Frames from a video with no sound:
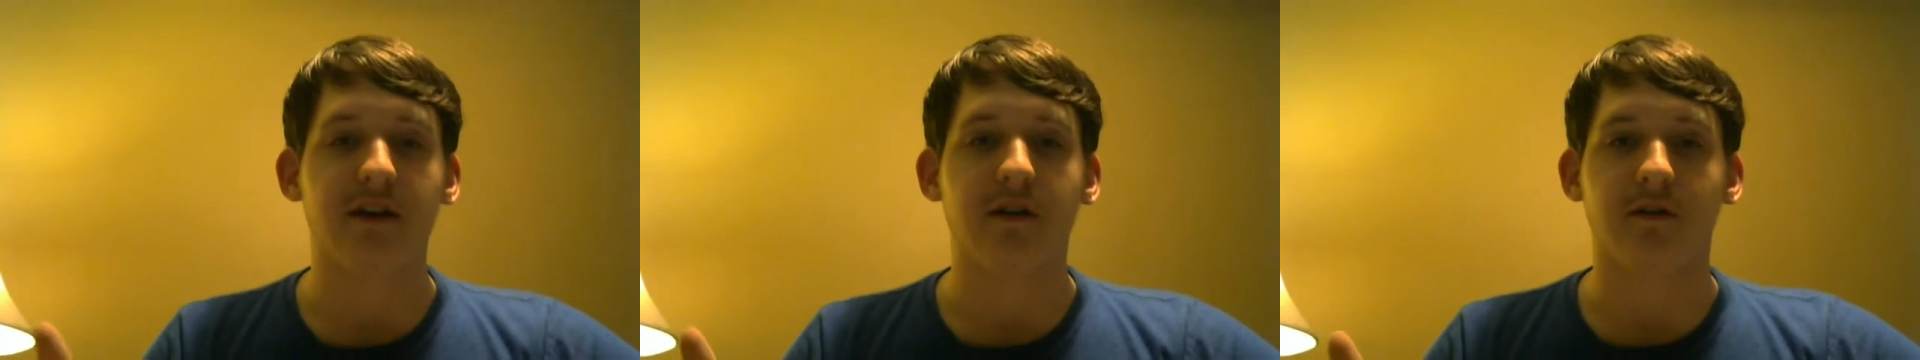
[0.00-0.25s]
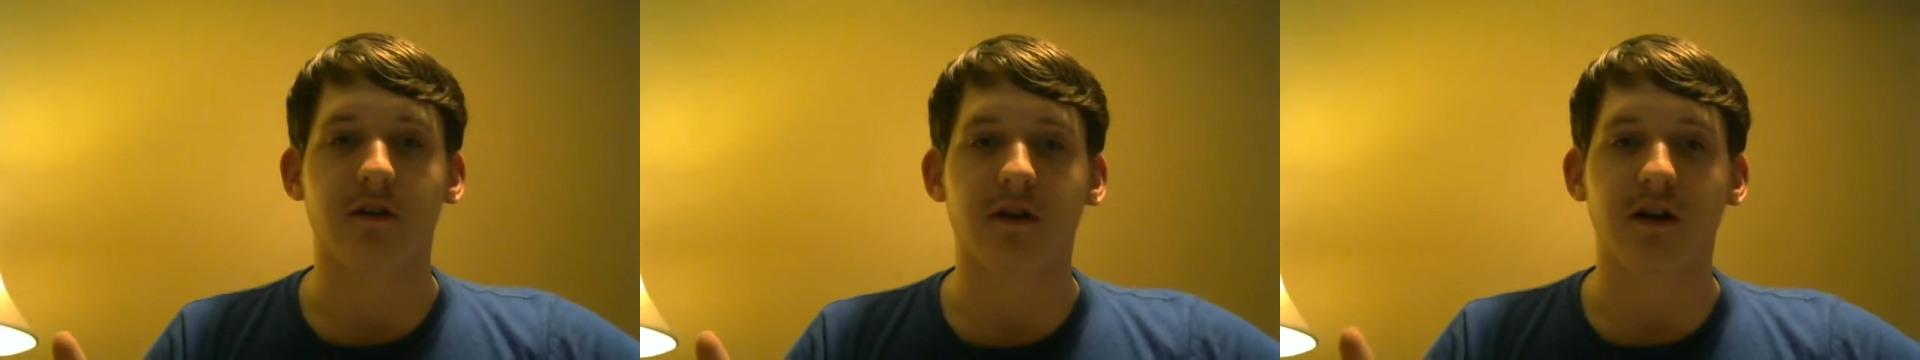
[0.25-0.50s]

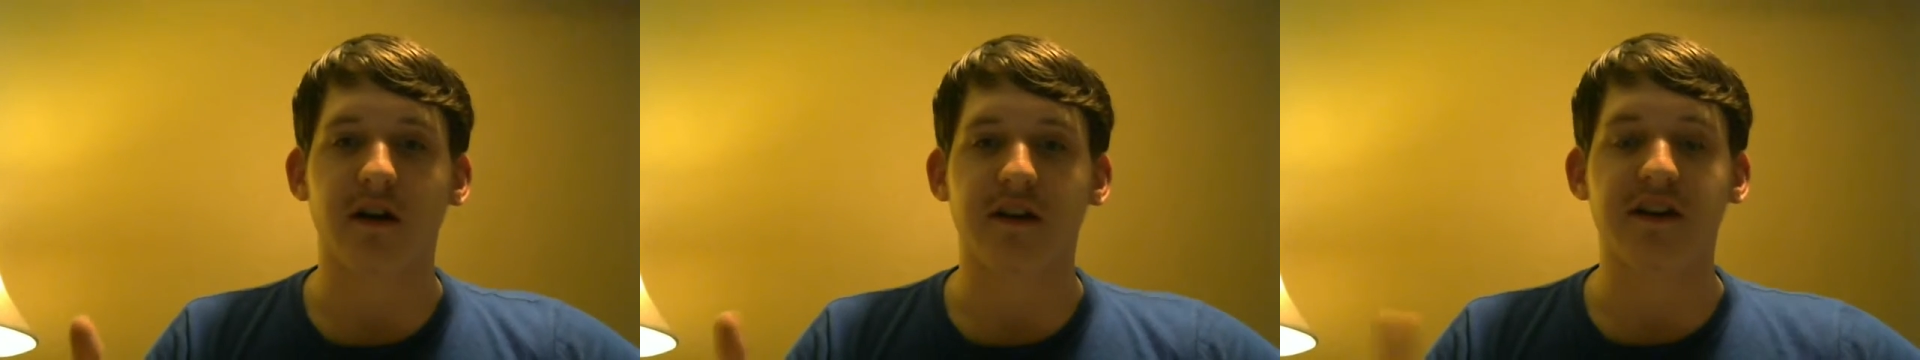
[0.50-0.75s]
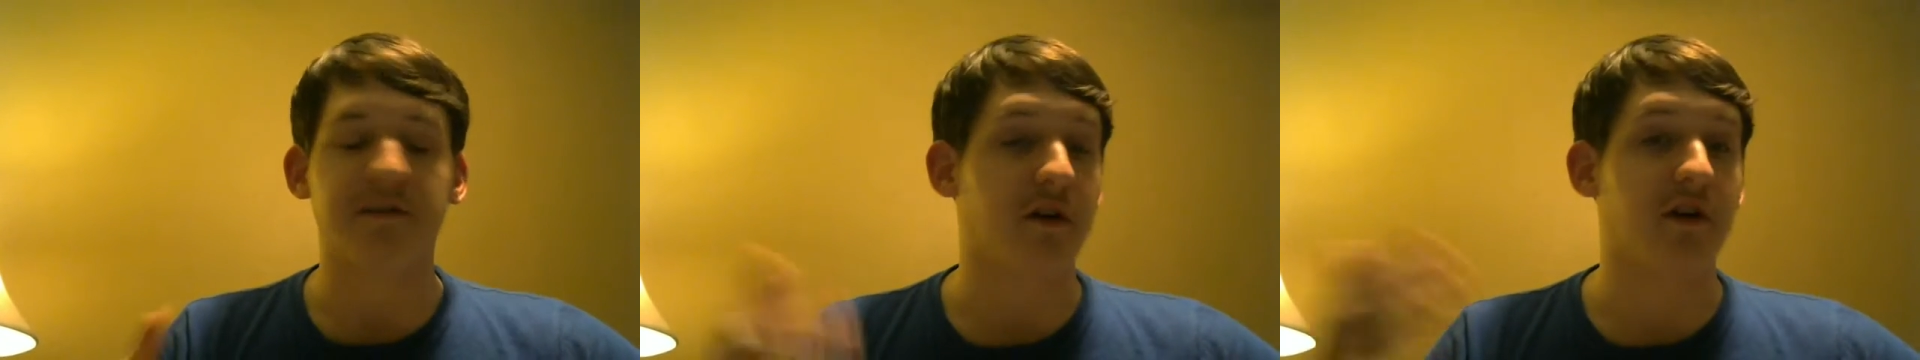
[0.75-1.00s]
or uh,
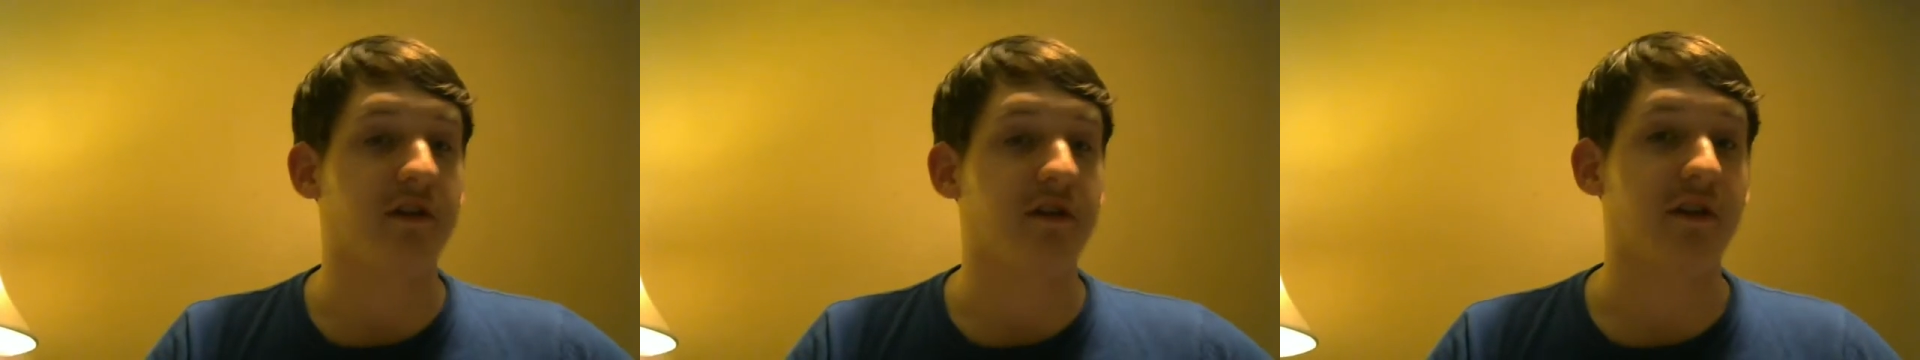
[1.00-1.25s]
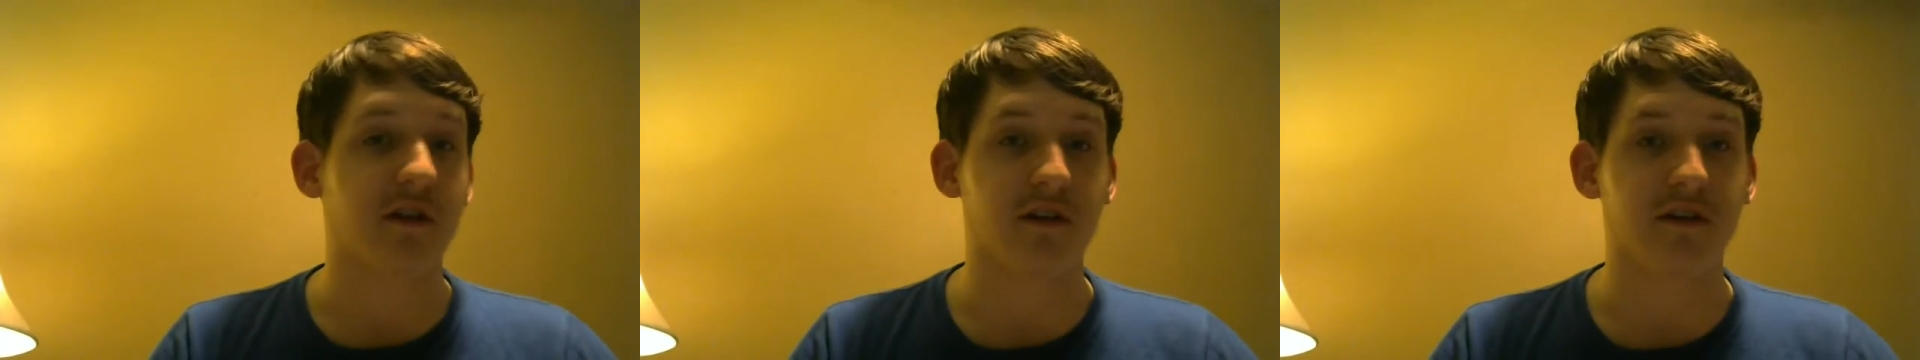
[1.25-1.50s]
conspiracy
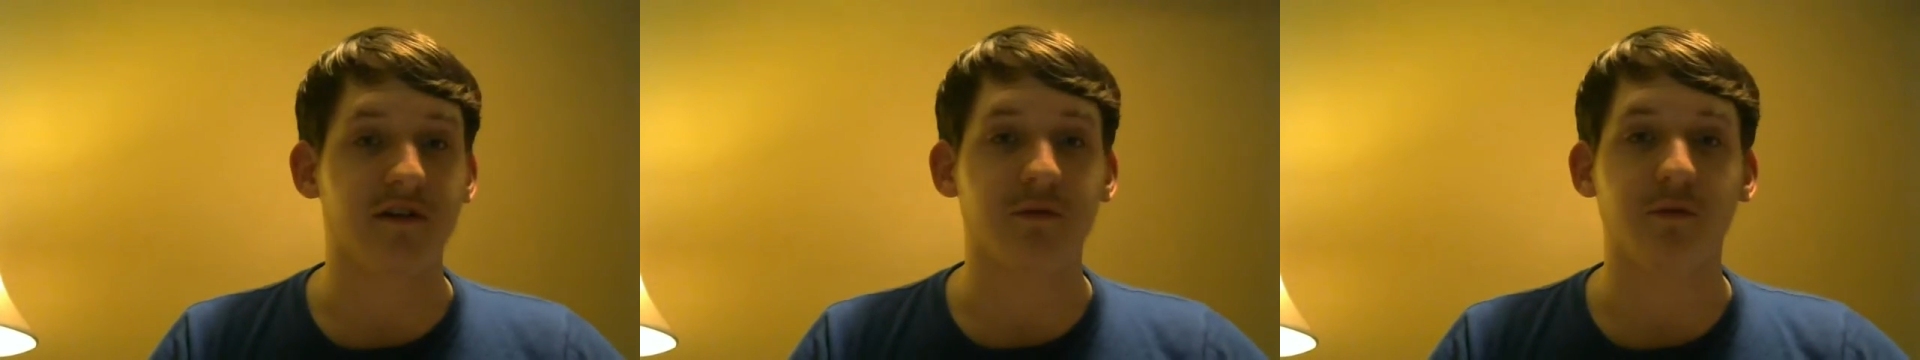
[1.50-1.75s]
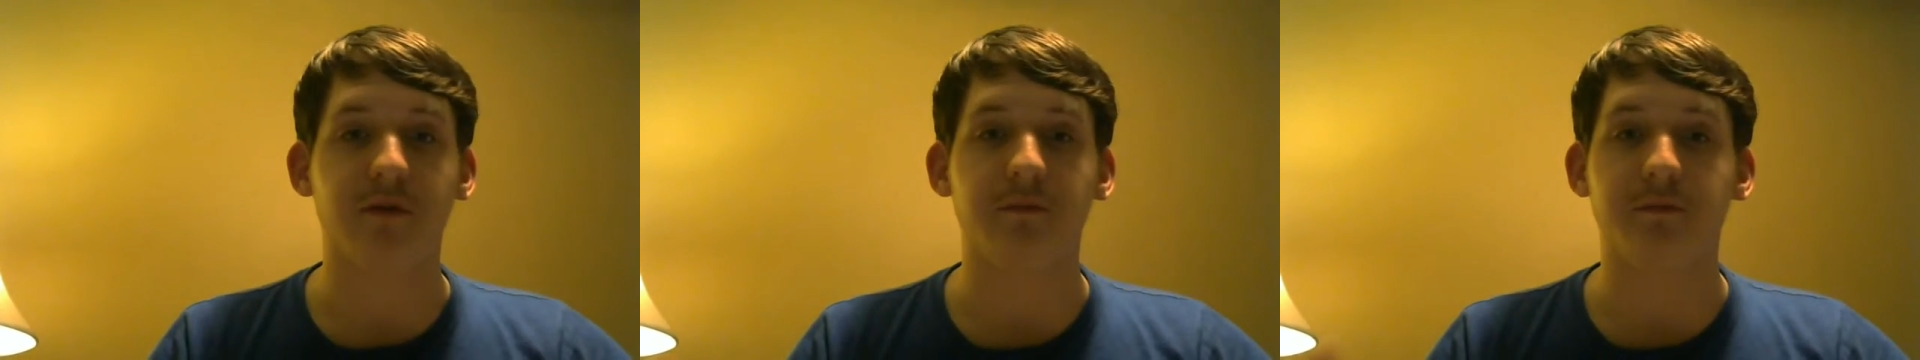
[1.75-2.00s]
theorist
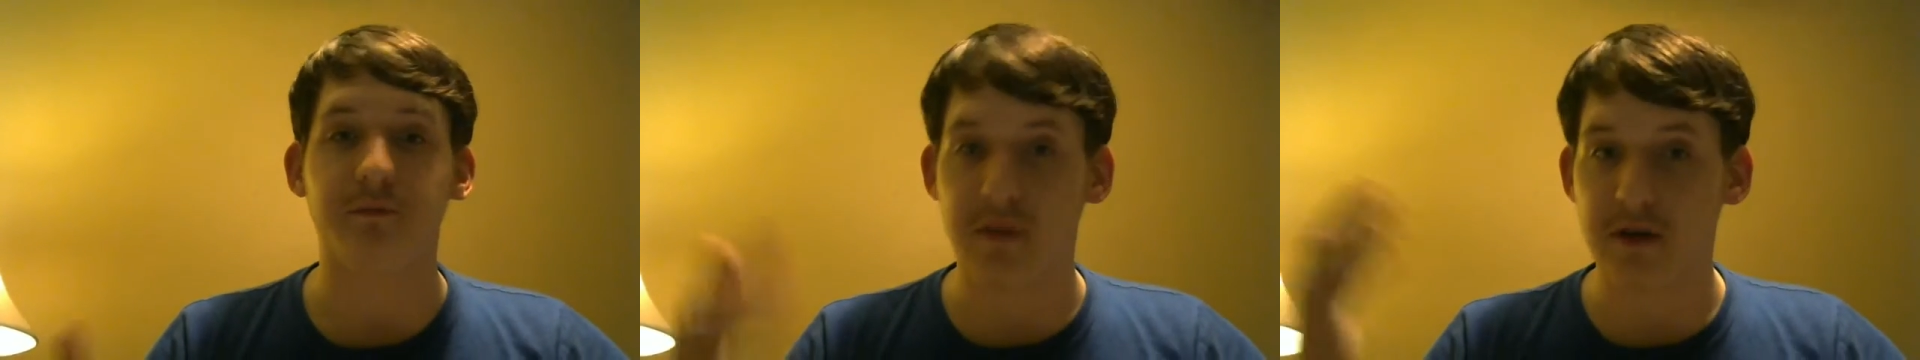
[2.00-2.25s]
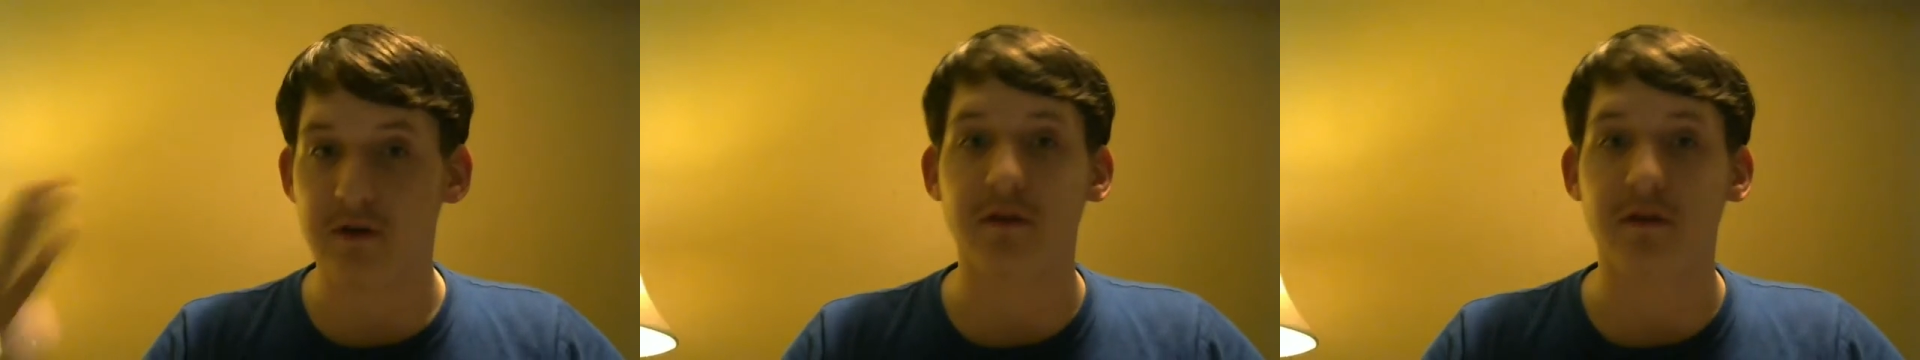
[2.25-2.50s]
would
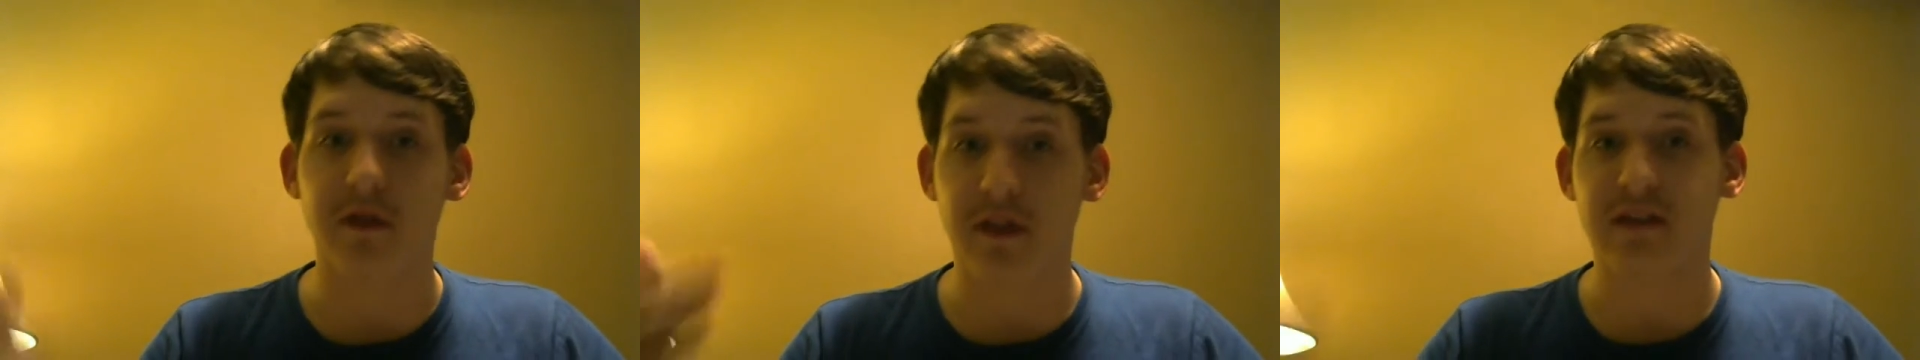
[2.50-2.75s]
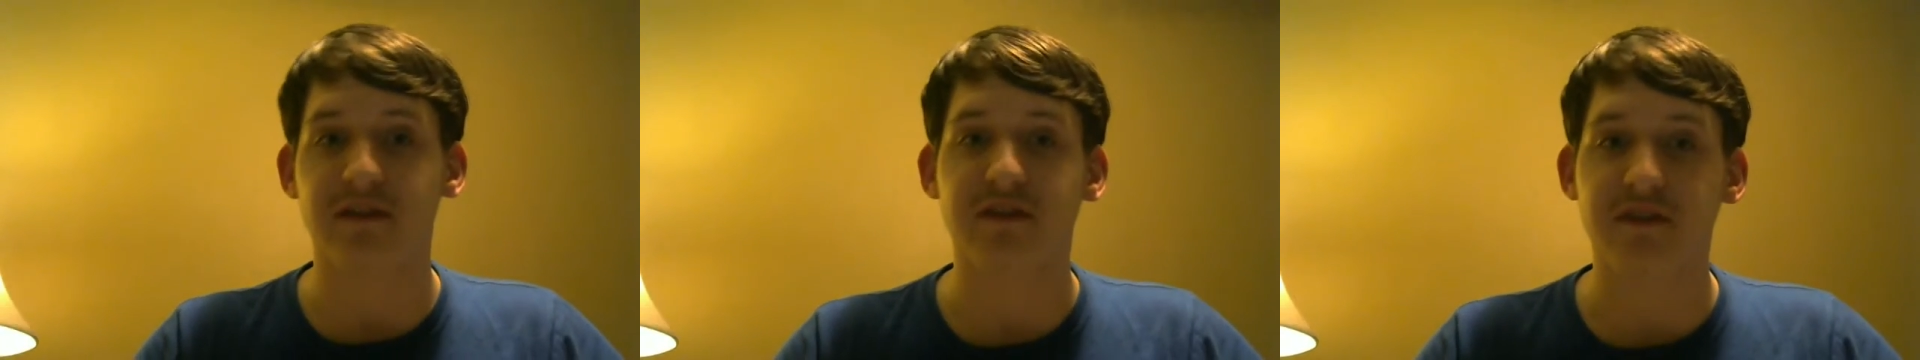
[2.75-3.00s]
build
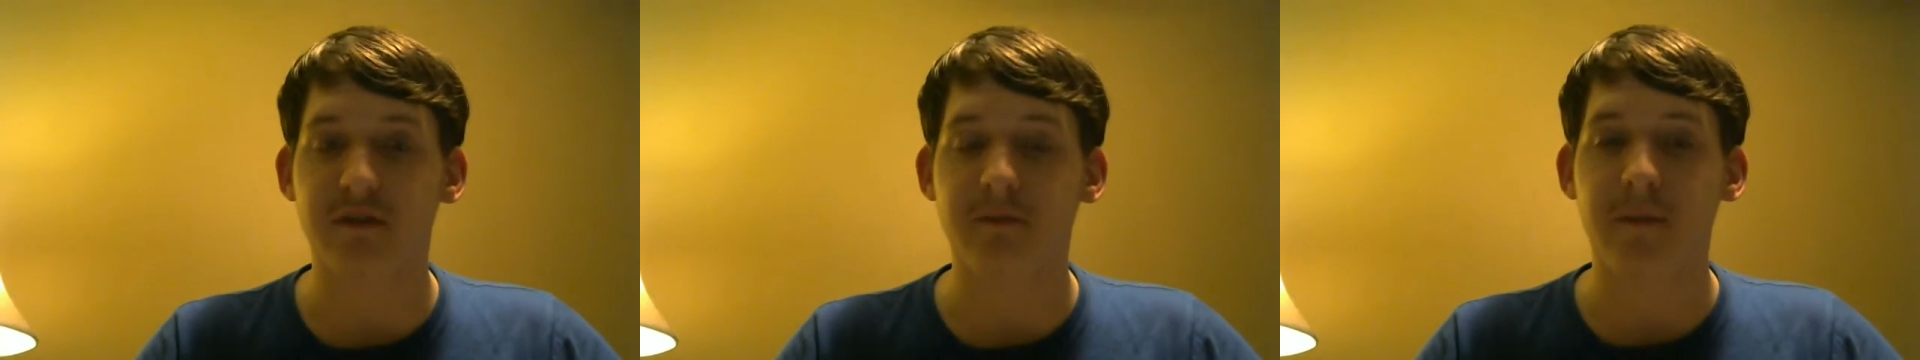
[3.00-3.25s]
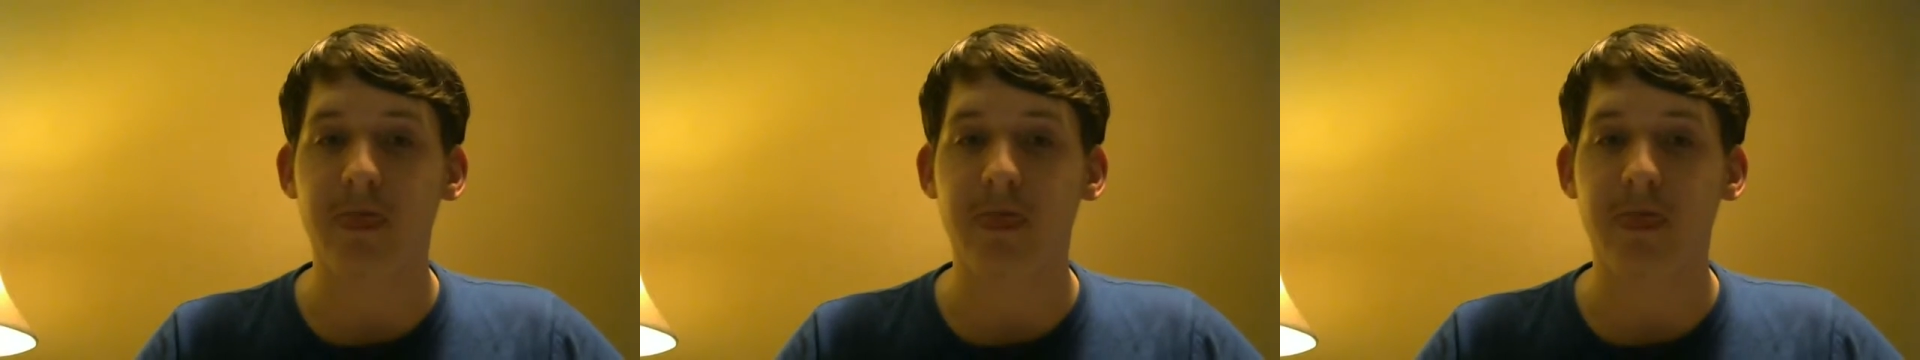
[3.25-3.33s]
this.